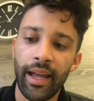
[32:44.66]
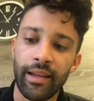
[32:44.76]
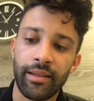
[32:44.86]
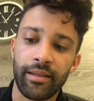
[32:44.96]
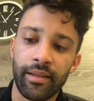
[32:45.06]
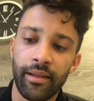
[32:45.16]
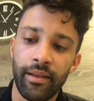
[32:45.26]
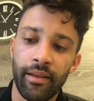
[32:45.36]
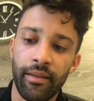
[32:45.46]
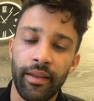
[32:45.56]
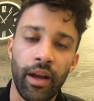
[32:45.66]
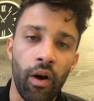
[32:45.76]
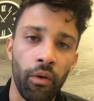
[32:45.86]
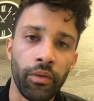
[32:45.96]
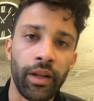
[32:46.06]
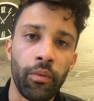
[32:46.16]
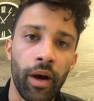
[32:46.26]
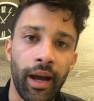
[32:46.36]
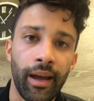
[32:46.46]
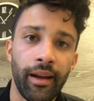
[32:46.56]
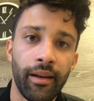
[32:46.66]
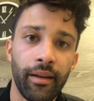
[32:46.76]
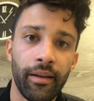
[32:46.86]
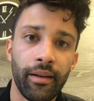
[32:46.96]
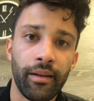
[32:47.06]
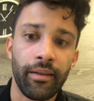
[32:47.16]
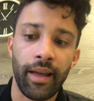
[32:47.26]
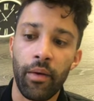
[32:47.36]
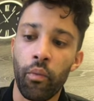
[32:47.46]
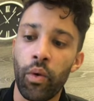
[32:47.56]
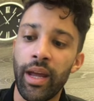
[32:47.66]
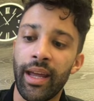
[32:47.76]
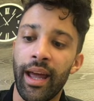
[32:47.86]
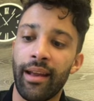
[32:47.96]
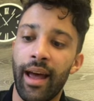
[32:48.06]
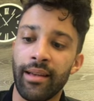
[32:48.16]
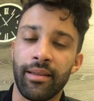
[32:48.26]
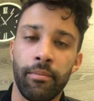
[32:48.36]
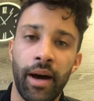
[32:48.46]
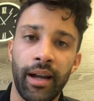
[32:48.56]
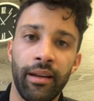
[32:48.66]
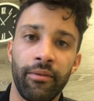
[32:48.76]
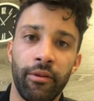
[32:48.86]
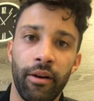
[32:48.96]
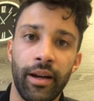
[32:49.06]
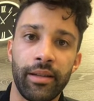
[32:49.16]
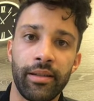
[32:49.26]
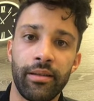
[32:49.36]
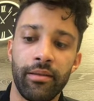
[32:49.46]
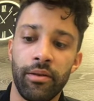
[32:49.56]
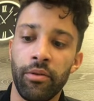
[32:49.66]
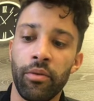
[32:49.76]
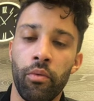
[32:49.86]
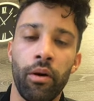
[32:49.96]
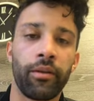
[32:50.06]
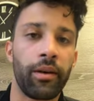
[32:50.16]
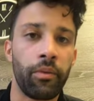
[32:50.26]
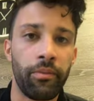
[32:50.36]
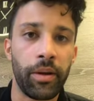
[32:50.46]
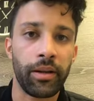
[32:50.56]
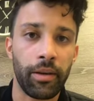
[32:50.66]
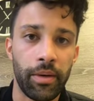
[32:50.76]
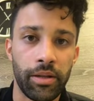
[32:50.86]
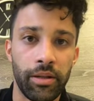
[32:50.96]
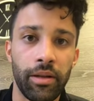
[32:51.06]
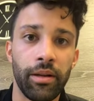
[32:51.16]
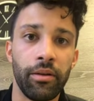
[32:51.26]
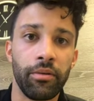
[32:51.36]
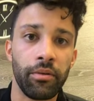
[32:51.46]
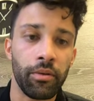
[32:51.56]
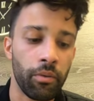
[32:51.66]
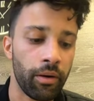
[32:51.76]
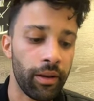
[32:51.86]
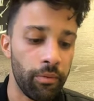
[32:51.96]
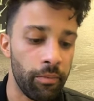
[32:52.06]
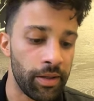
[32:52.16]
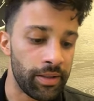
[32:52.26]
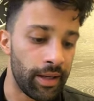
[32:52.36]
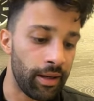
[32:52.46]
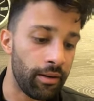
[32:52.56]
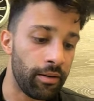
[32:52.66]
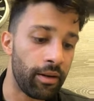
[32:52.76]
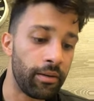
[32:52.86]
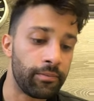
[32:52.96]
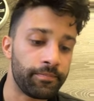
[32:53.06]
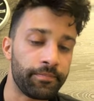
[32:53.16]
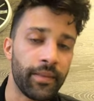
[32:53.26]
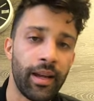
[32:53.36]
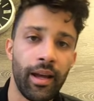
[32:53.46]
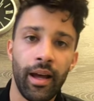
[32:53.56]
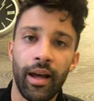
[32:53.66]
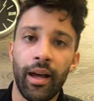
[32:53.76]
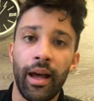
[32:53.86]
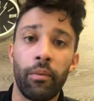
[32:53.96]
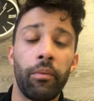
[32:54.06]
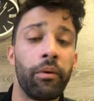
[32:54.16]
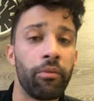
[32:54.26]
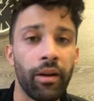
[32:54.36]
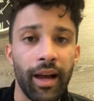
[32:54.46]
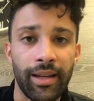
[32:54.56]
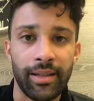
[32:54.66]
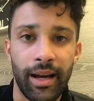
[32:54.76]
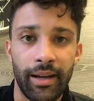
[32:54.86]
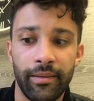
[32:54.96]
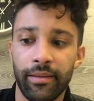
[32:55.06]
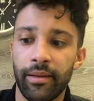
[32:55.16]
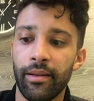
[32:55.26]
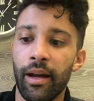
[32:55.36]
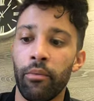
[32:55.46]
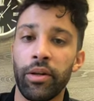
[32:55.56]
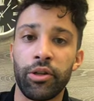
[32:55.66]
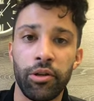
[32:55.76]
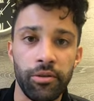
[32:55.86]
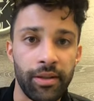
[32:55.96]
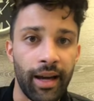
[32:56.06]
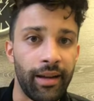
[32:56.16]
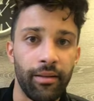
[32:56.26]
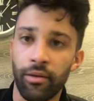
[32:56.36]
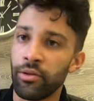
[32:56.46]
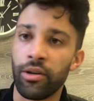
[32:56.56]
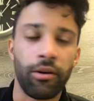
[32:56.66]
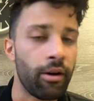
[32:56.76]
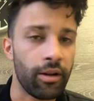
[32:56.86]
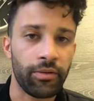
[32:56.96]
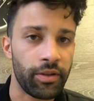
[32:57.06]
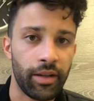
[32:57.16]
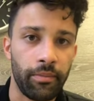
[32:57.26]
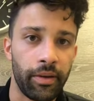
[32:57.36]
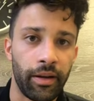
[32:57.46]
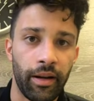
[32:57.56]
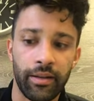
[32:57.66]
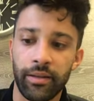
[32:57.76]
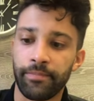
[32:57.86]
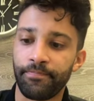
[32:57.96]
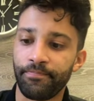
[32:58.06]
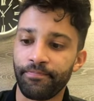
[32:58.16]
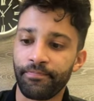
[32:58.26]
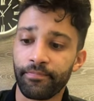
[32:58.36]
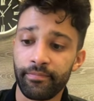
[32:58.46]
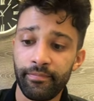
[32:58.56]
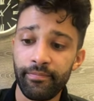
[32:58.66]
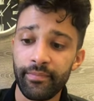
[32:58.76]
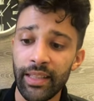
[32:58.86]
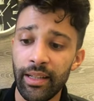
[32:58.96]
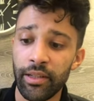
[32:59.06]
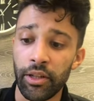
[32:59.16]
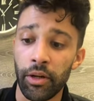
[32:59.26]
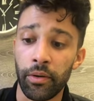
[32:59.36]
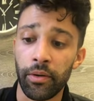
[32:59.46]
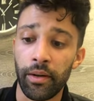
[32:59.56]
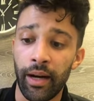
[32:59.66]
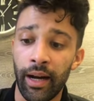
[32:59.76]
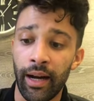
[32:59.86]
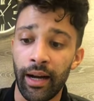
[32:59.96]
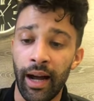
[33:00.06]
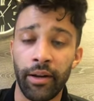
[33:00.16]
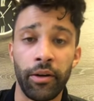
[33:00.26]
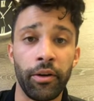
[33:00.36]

is the only way that we can, as the body of Christ, do the work that we've been commissioned to do, do the work that we've been sent here to do. And when we realize that, and we choose that, there's no cause for stumbling in us. So uh, I know